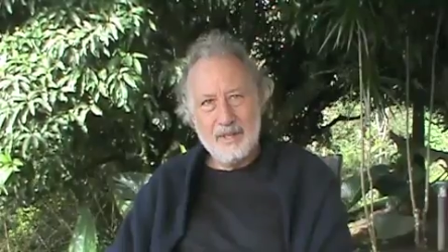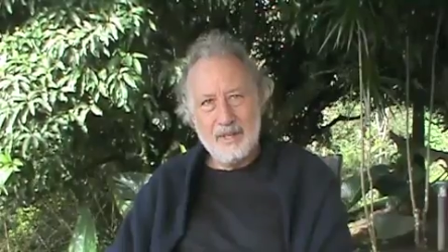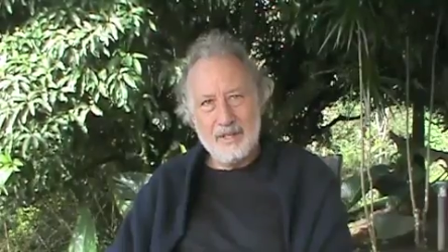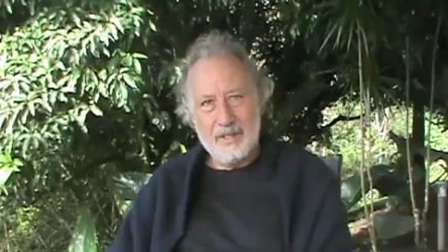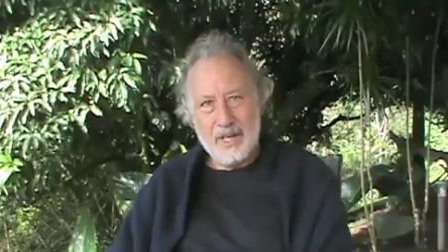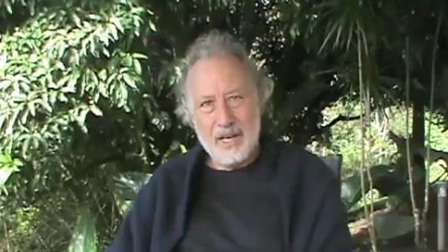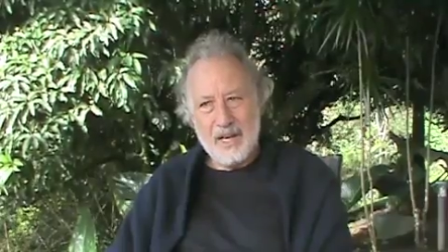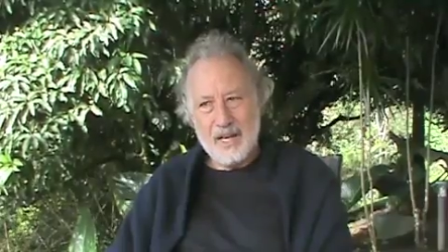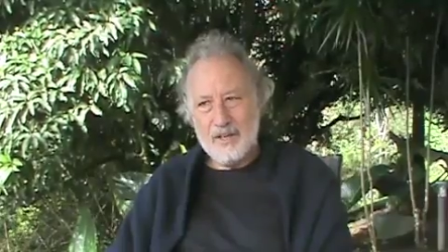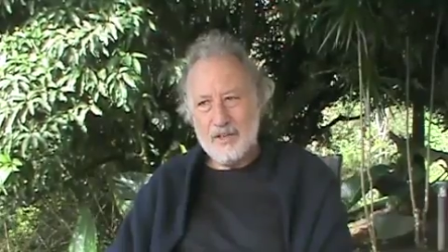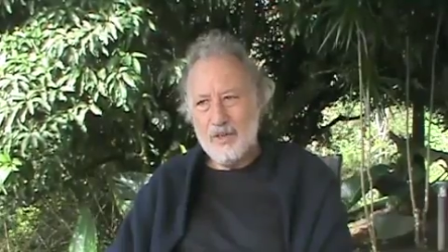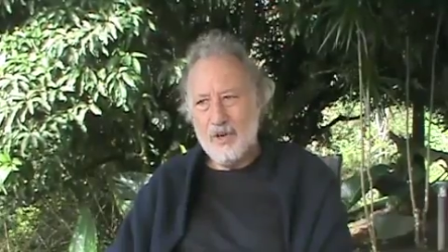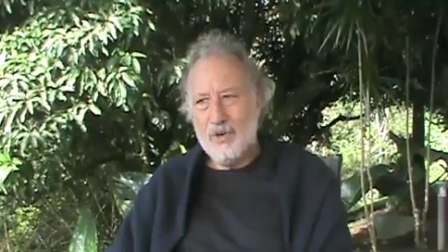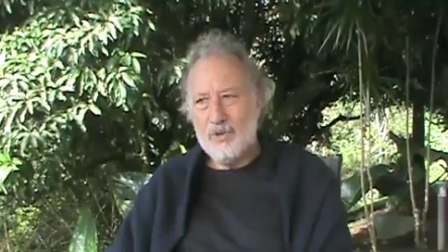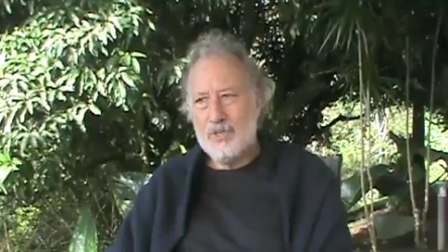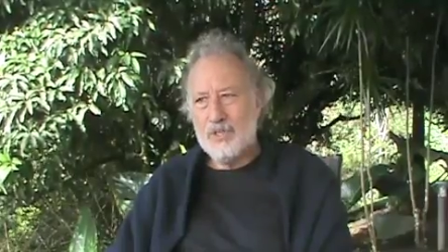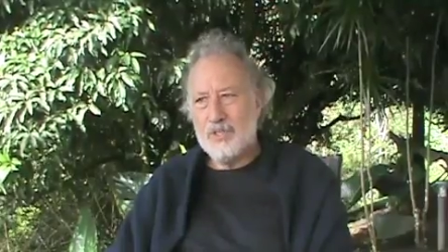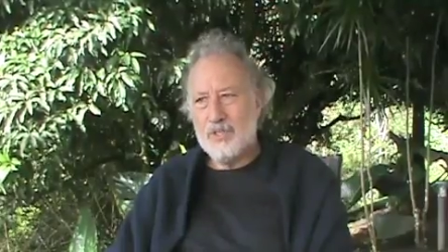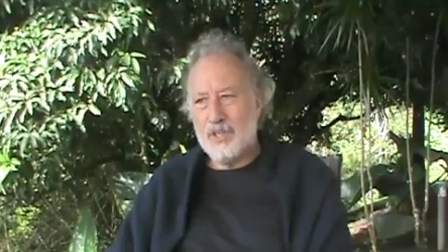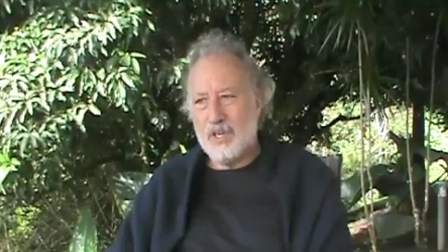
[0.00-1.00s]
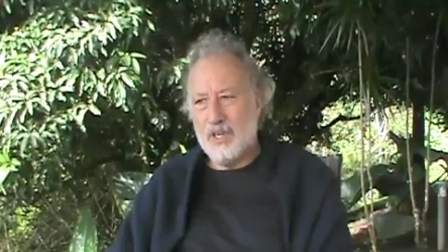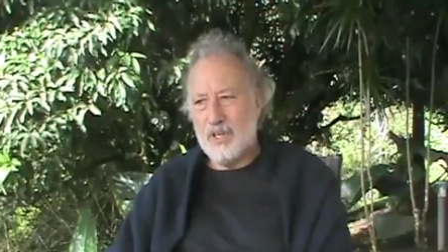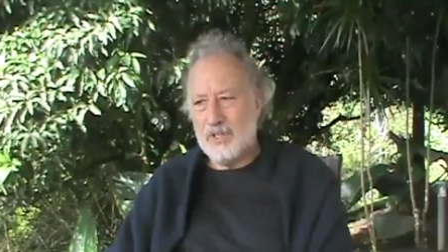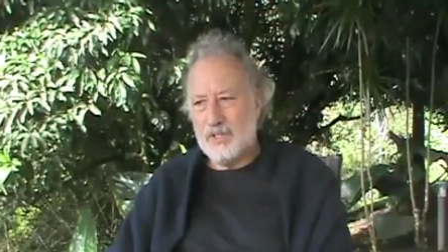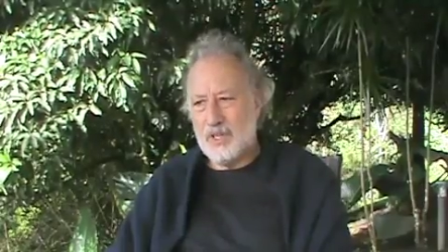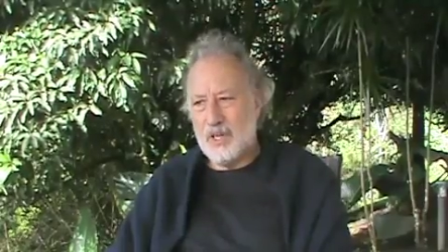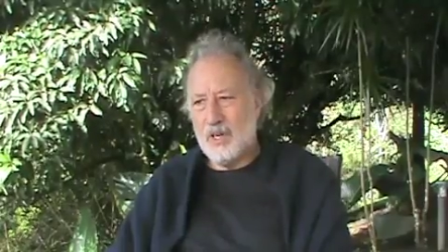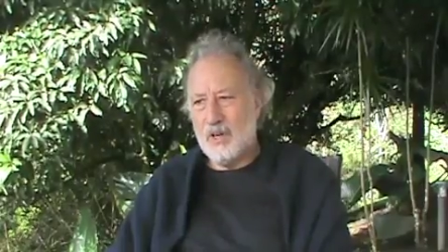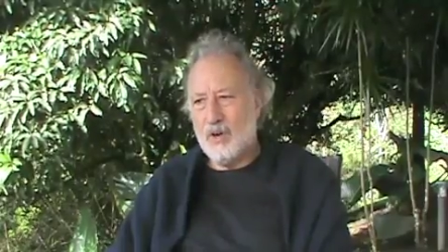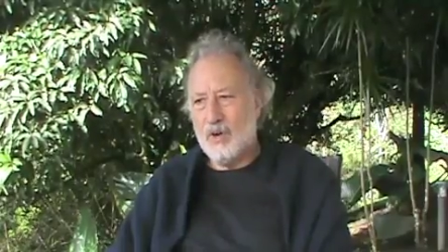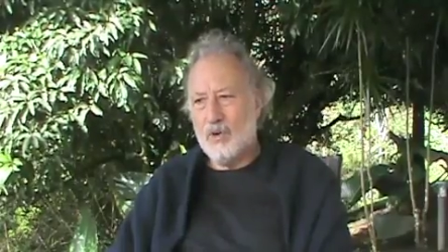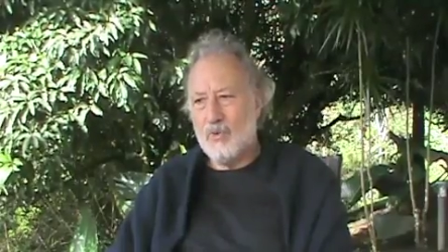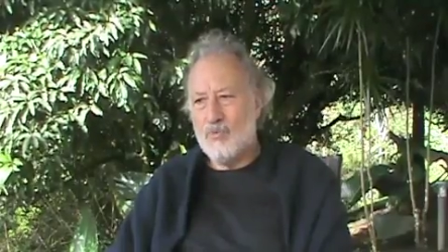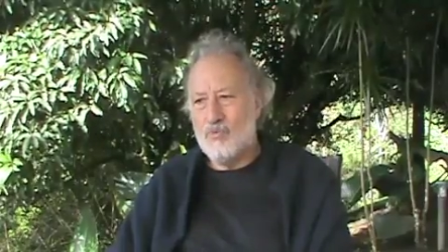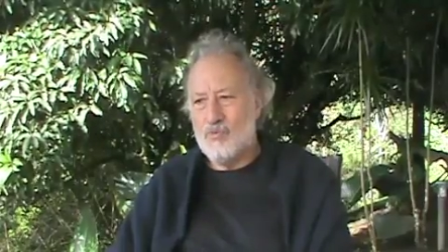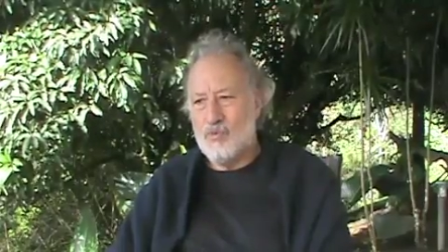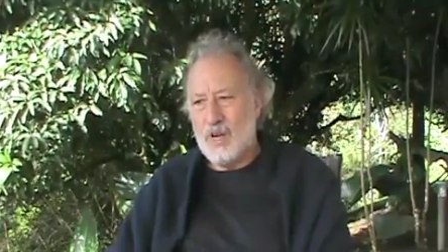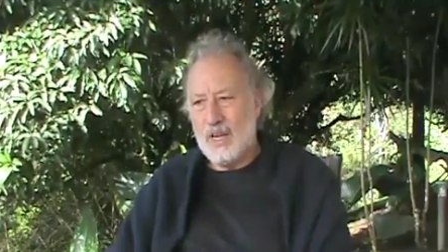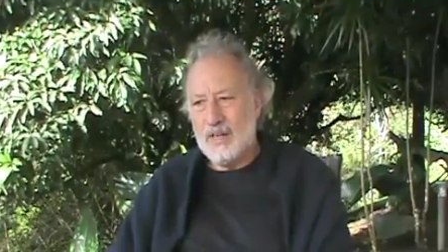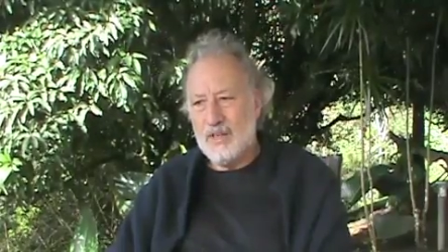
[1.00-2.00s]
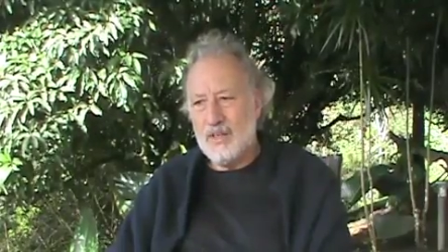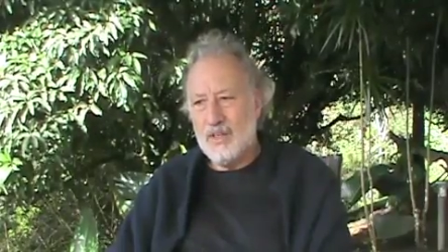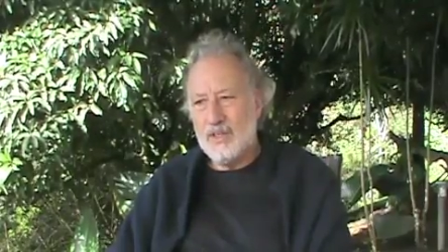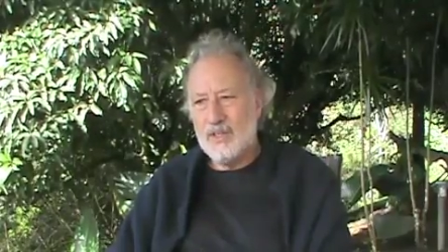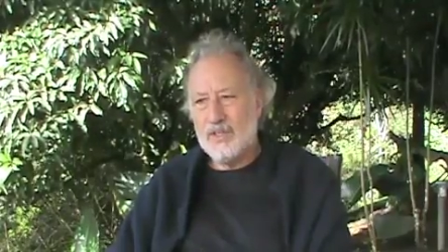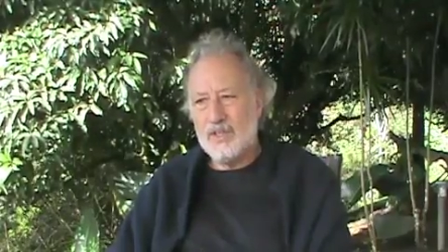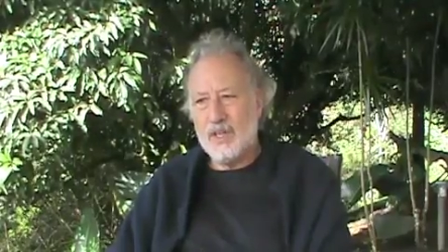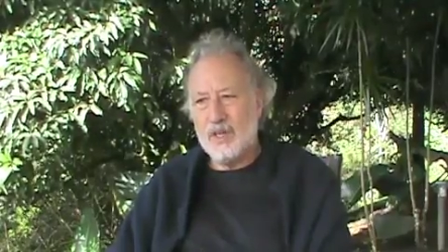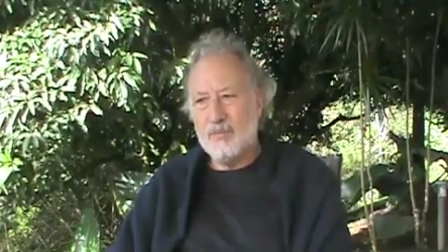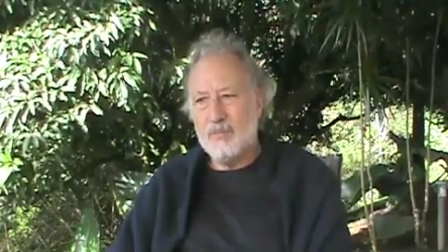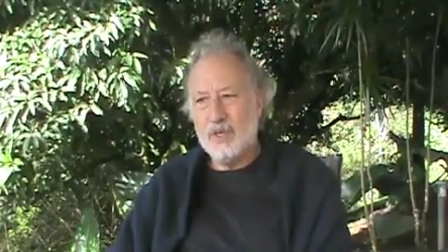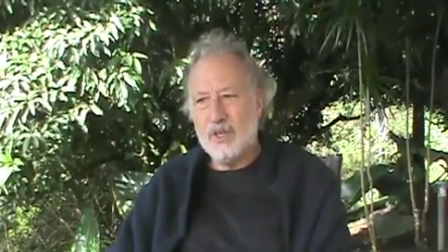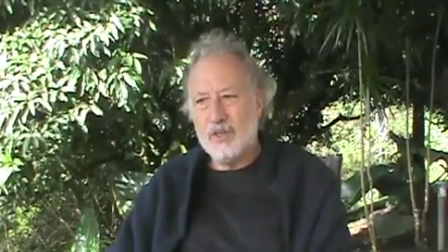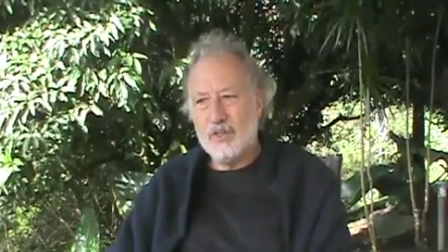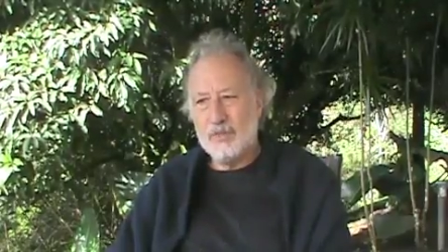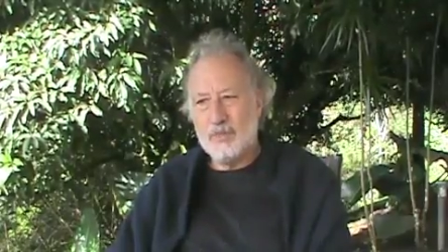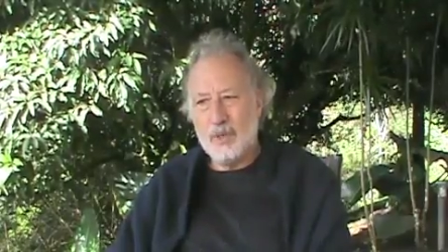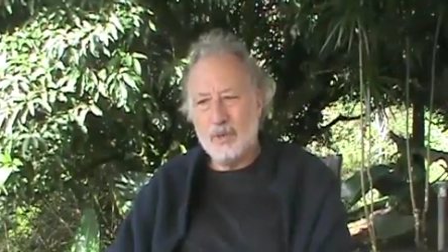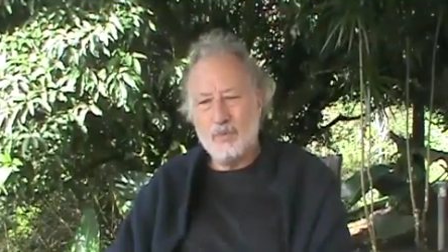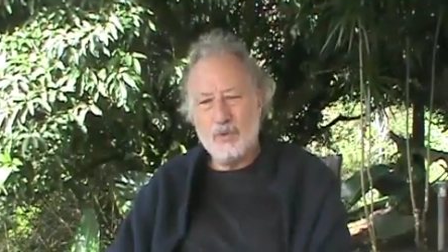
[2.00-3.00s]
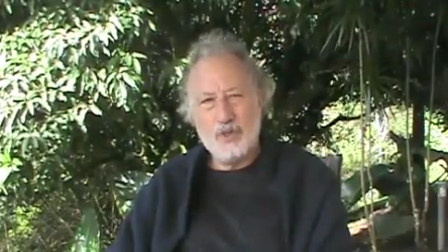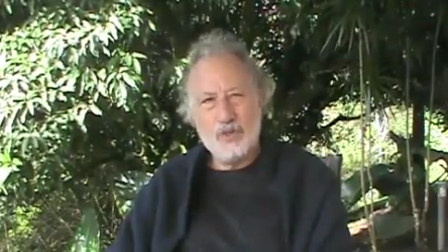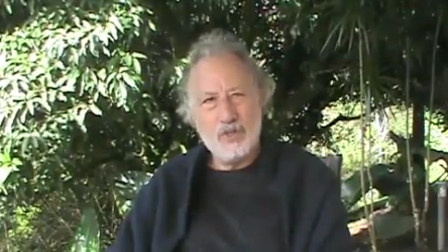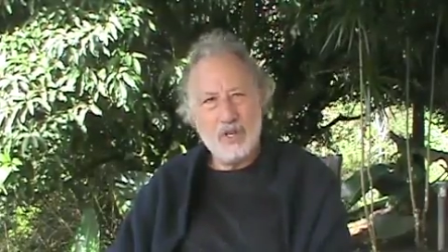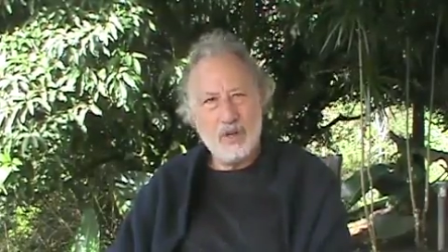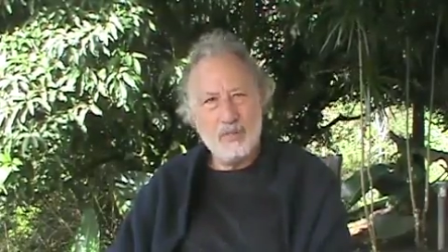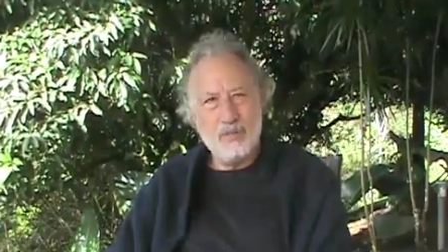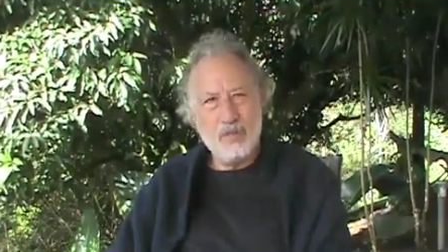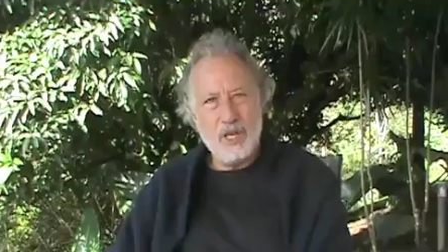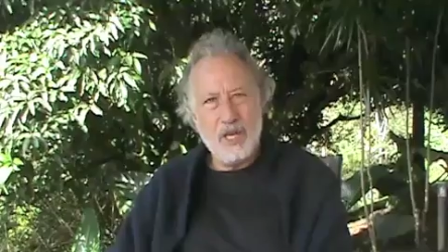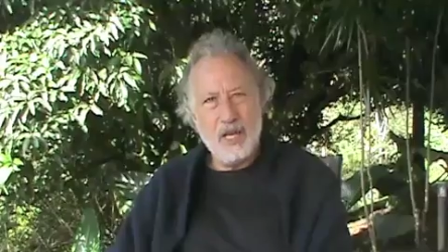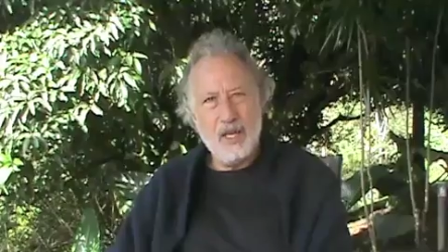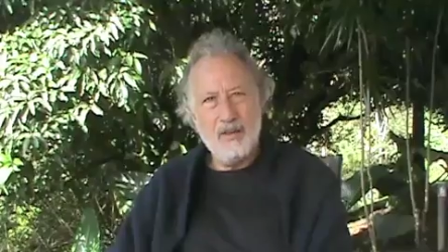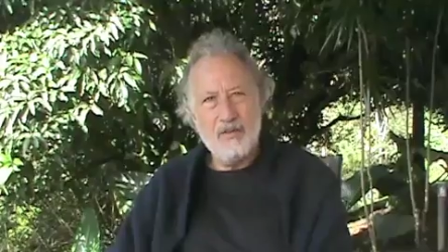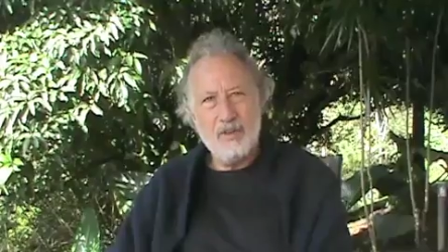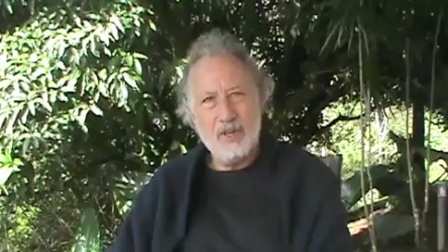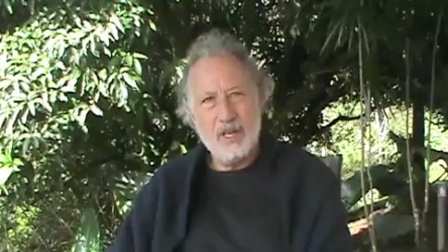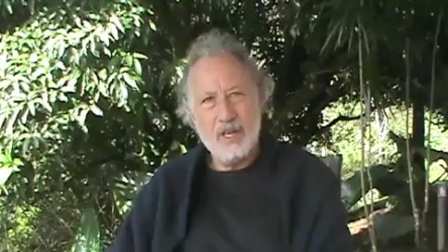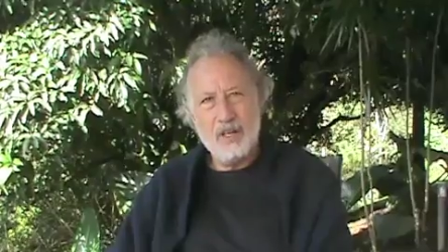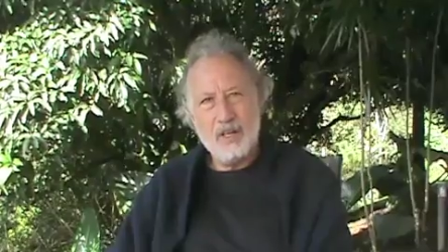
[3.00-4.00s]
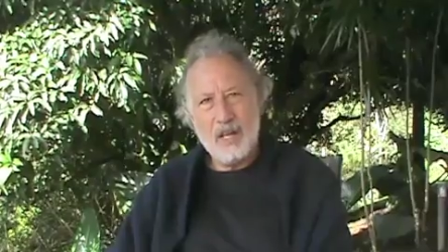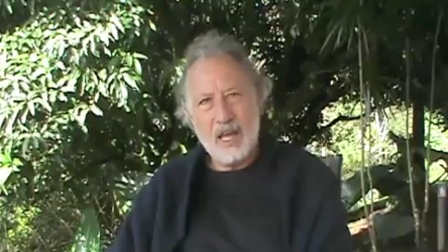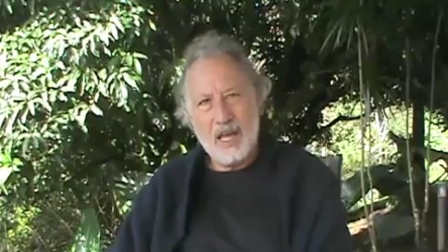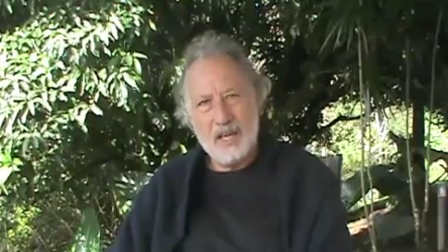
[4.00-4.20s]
A diagnosis is a horrendous thing because people start behaving